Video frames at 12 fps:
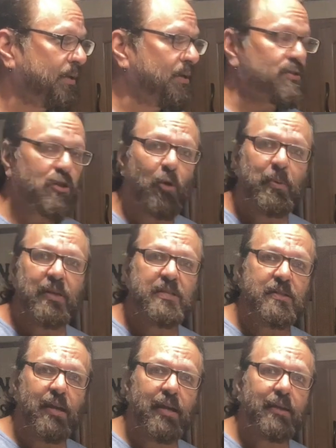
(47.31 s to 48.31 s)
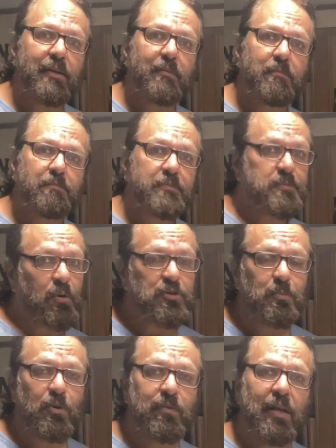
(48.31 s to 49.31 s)
So hoping this supposed to
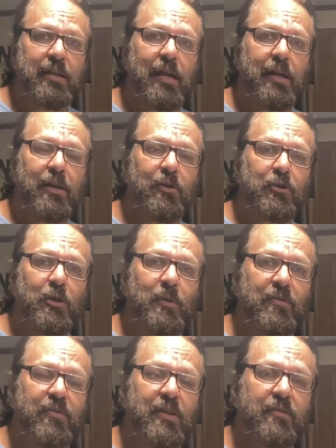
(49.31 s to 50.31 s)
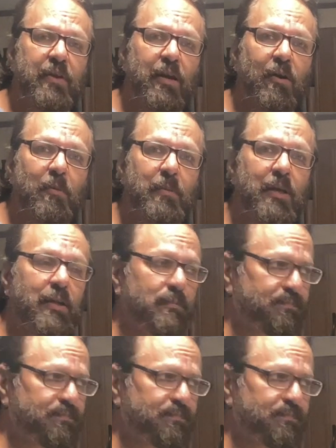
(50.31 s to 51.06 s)
move like 900 cubic feet of air a minute.